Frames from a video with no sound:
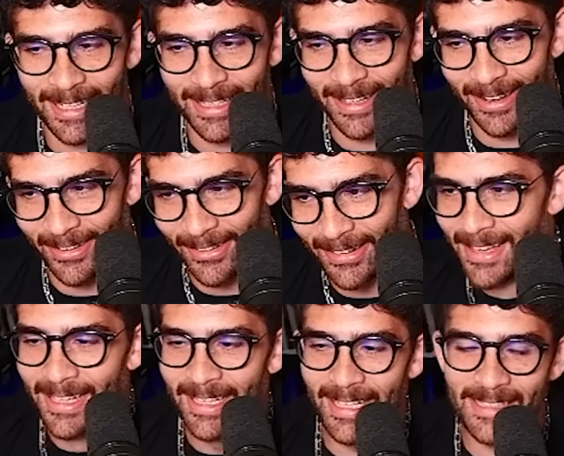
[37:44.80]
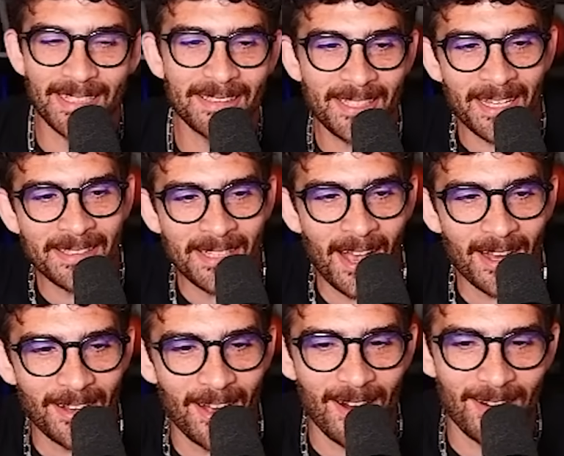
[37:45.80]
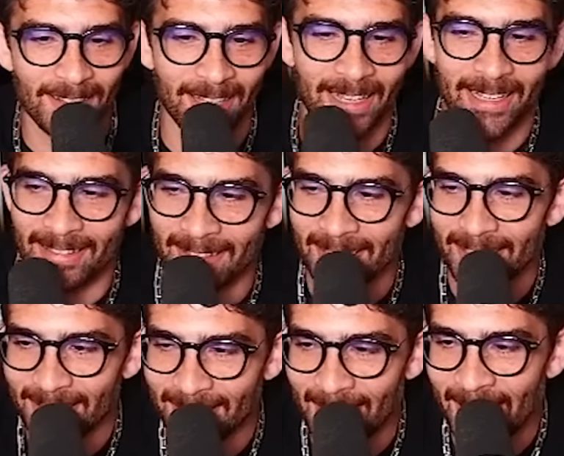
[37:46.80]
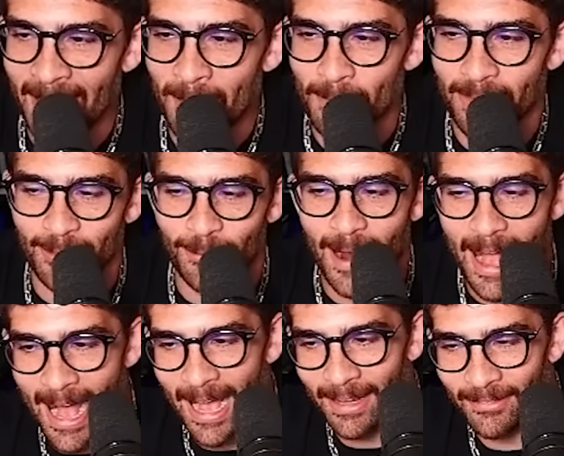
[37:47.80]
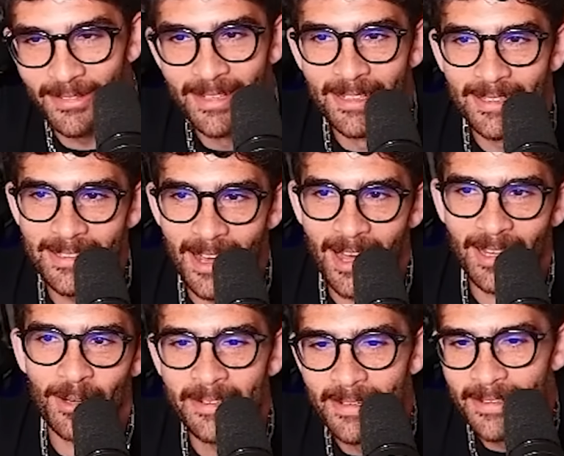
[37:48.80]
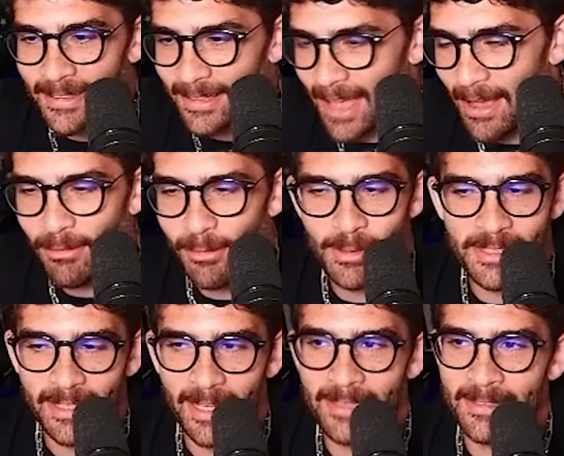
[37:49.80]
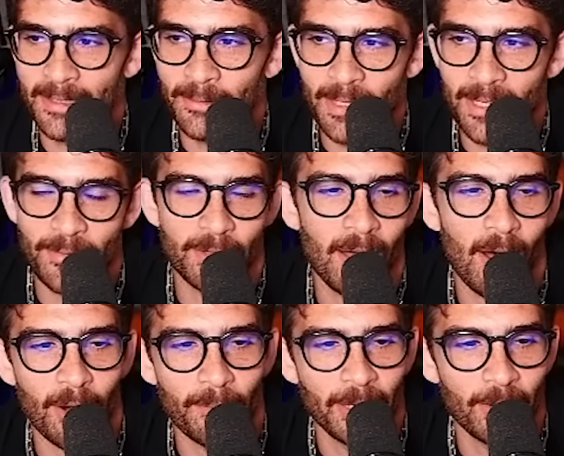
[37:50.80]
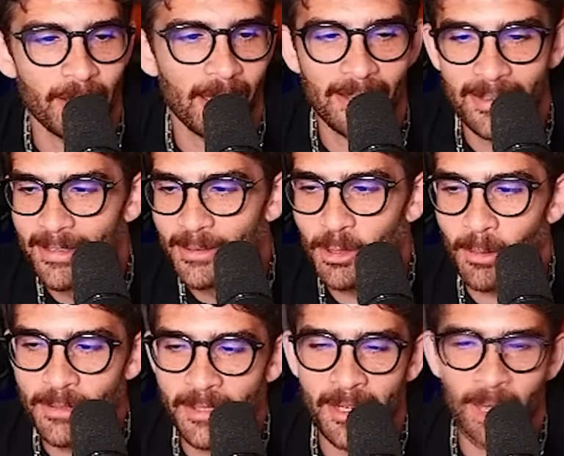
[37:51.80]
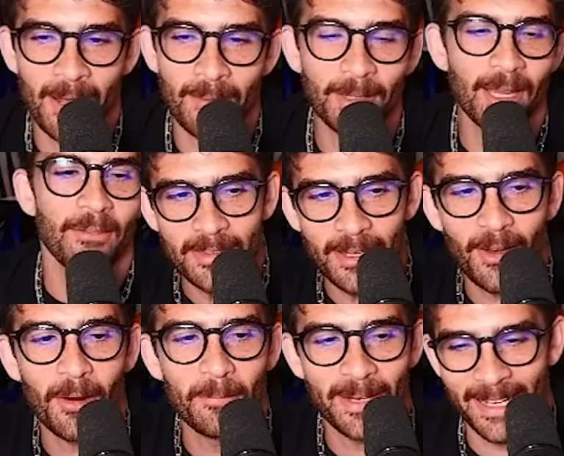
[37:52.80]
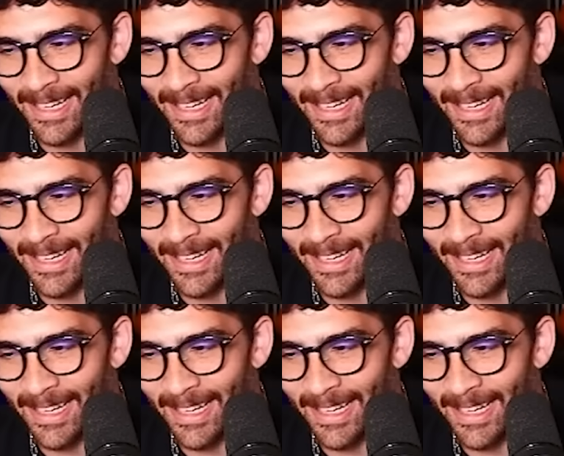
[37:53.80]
dude. He's a TikTok girly. Let him thrive. Y'all are everyone's against him, even the army, okay? Trump's gonna come out and be like, the army.